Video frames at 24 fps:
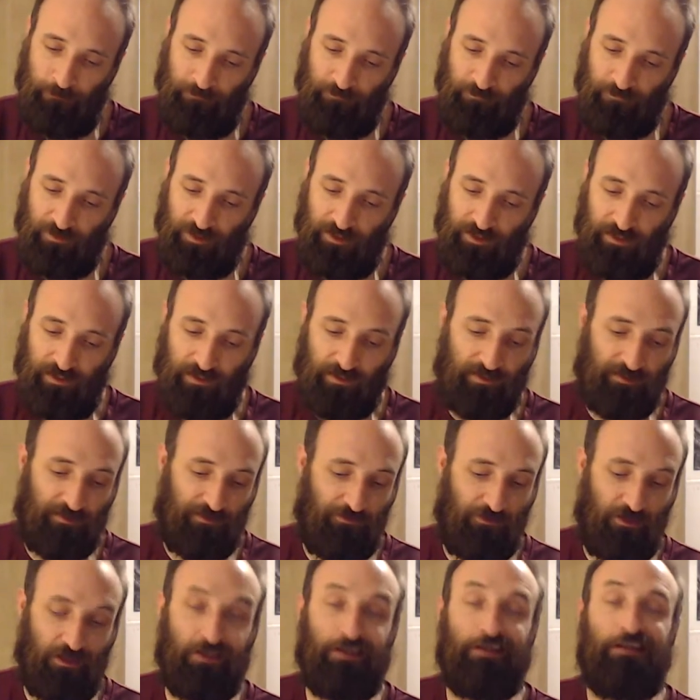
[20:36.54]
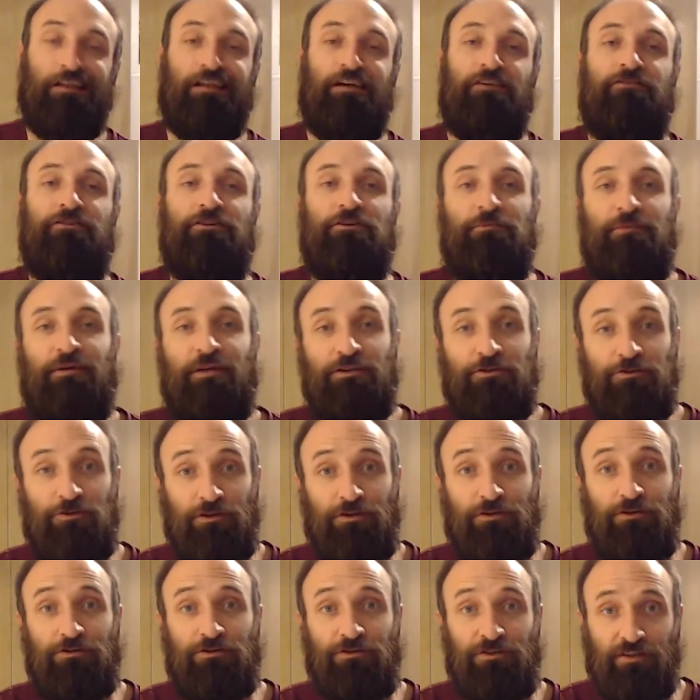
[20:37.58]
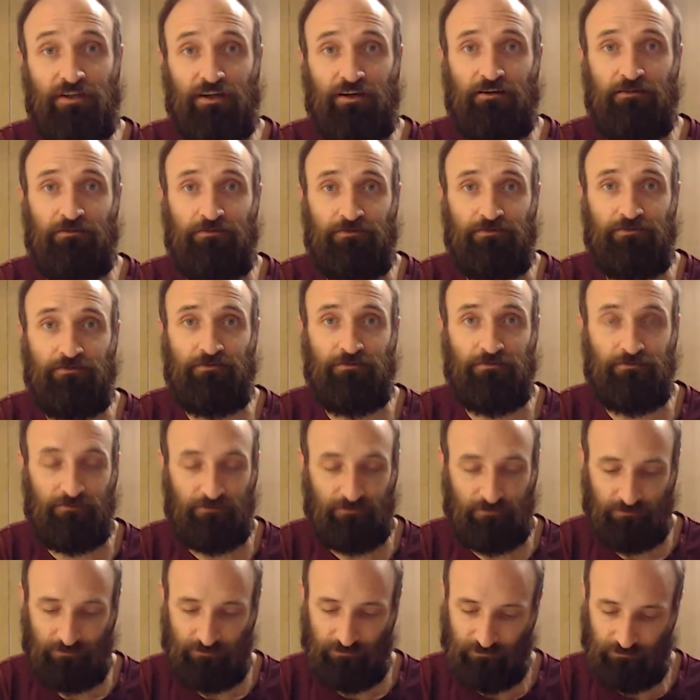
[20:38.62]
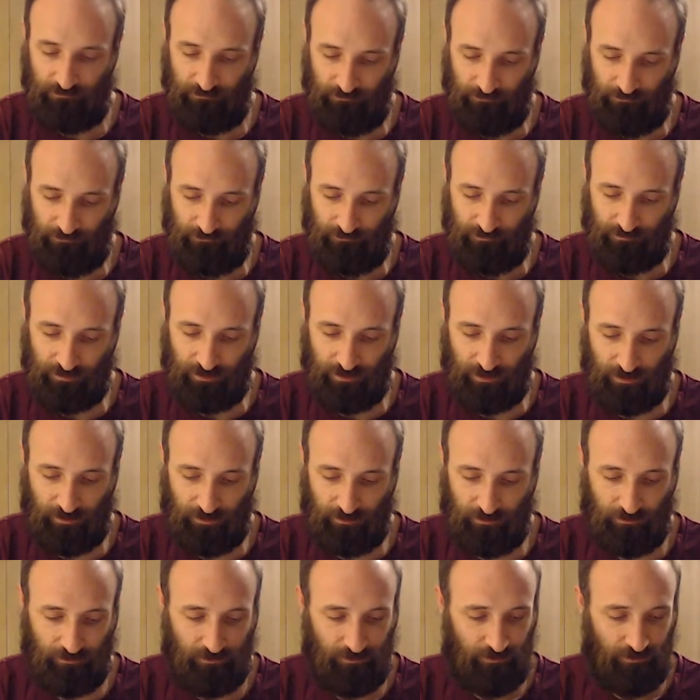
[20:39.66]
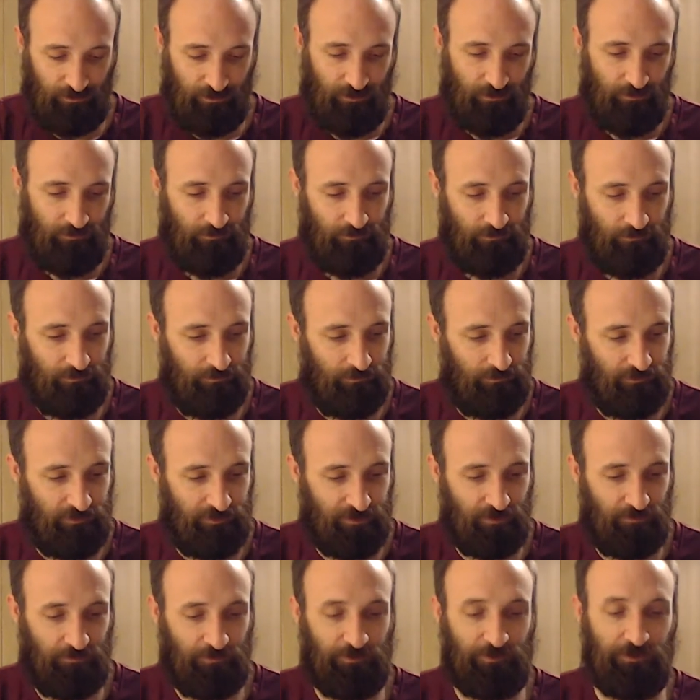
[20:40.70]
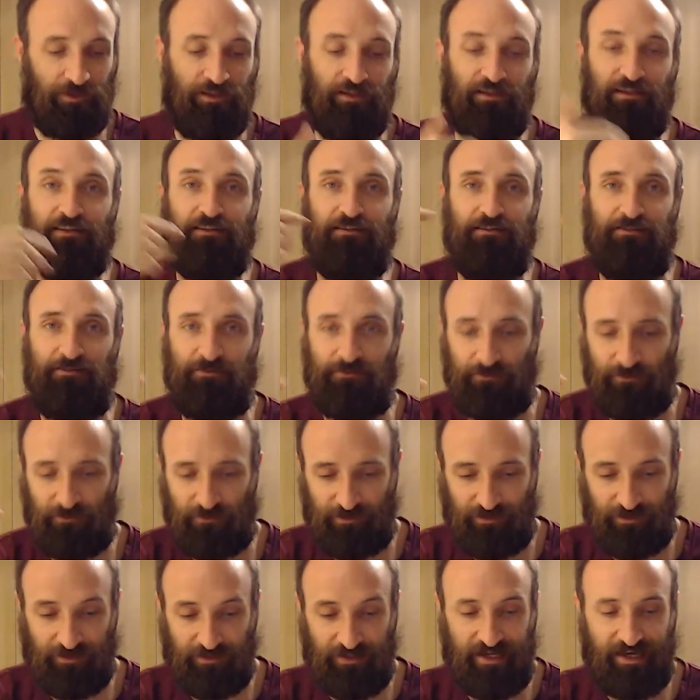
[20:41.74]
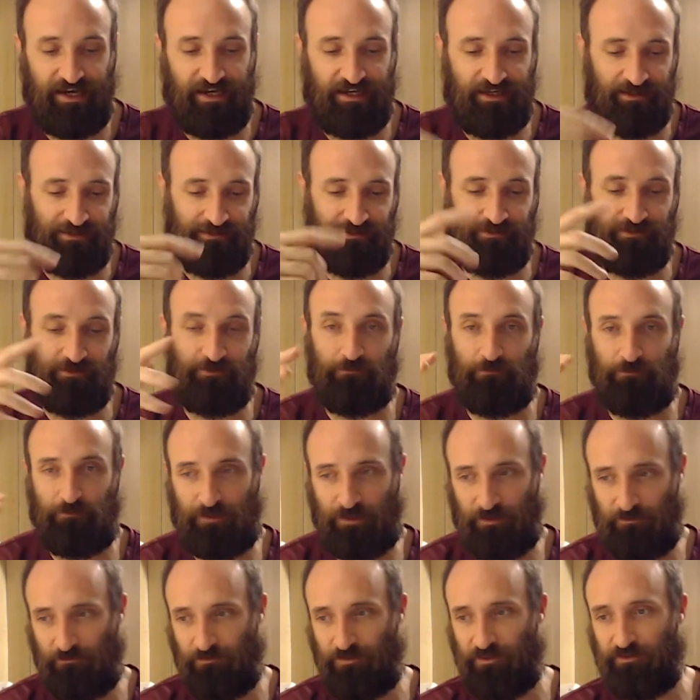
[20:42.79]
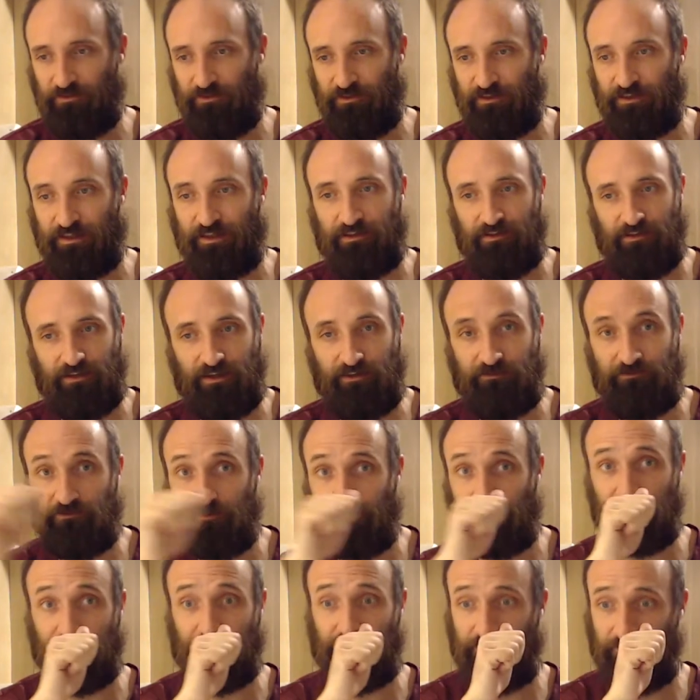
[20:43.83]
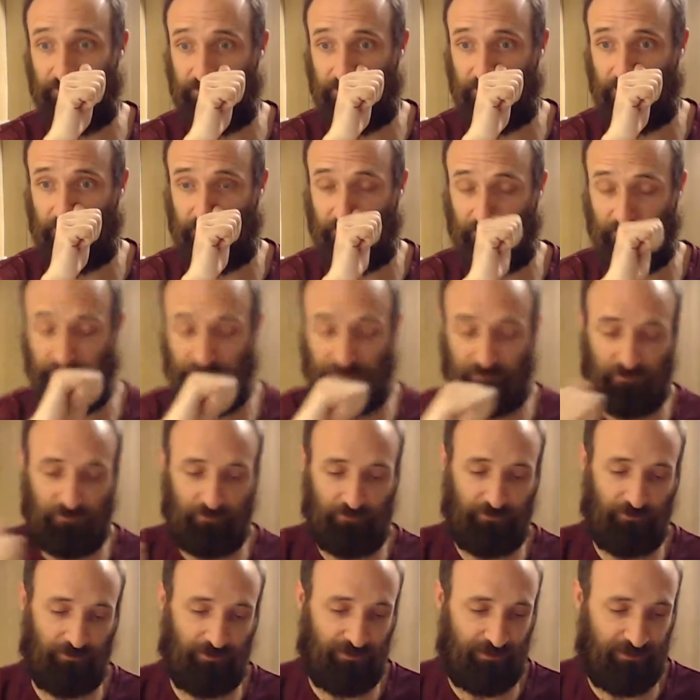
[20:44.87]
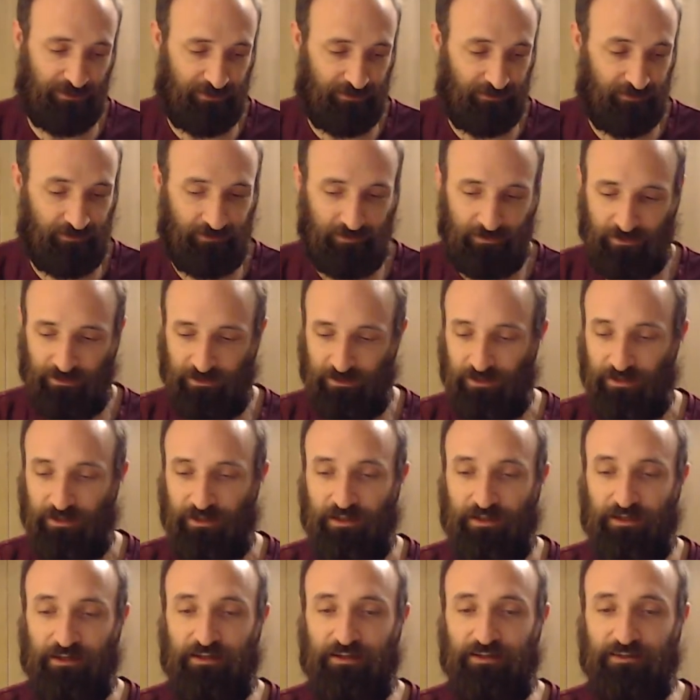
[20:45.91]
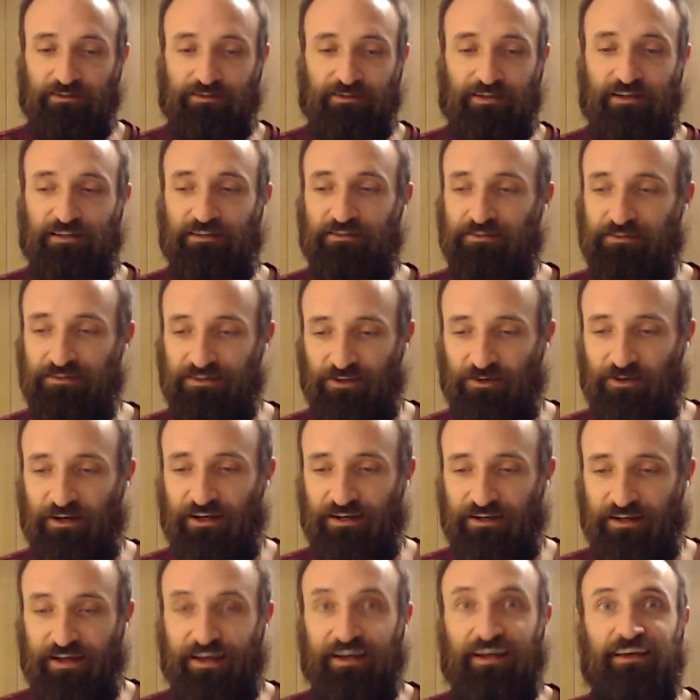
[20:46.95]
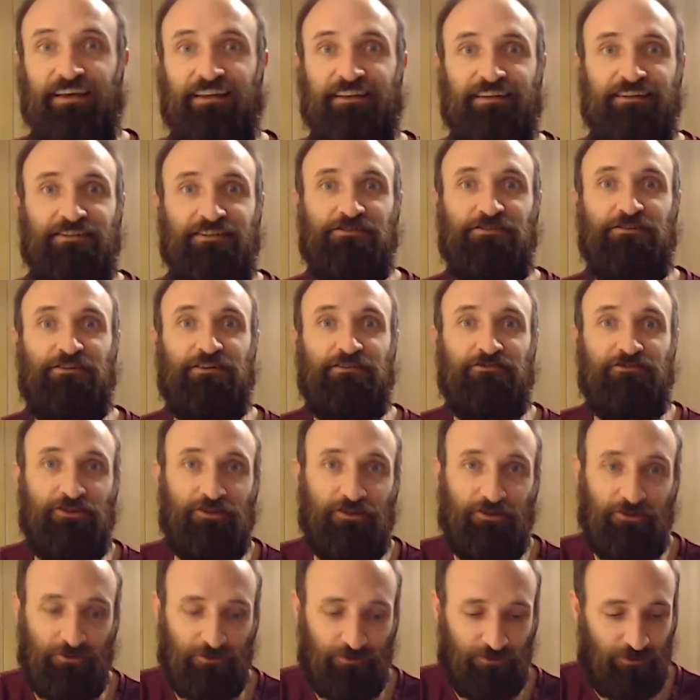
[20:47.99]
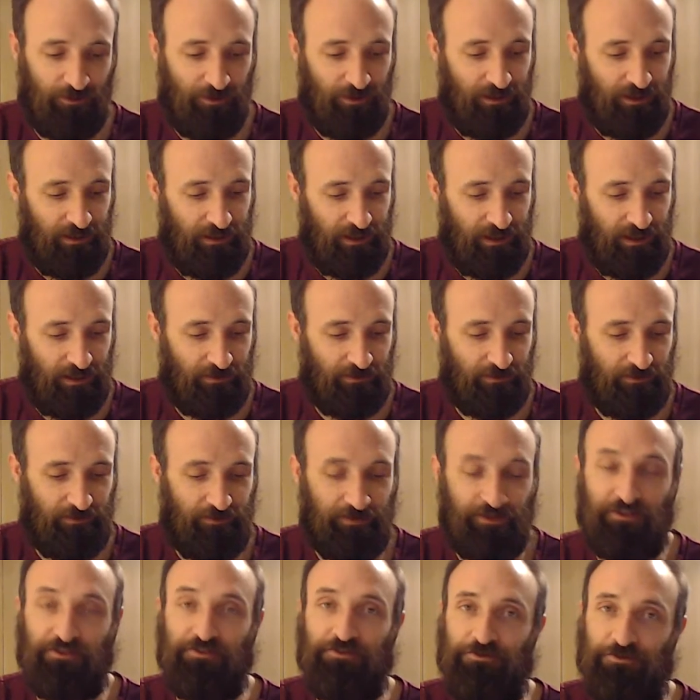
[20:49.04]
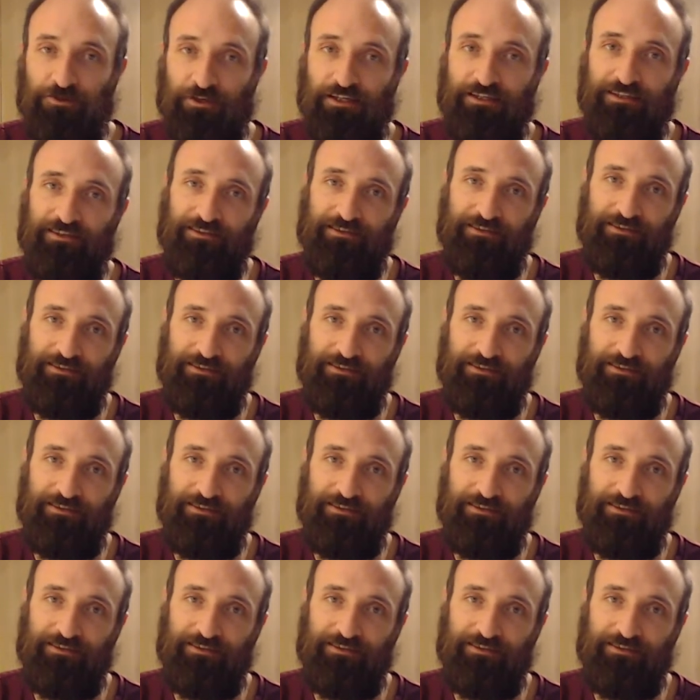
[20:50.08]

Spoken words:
Because if you get clever, you might trick yourself. Kind of similar to getting into a lie, and you keep building that lie further and further and further until it's gotten so out of hand that you don't even know how to think straight.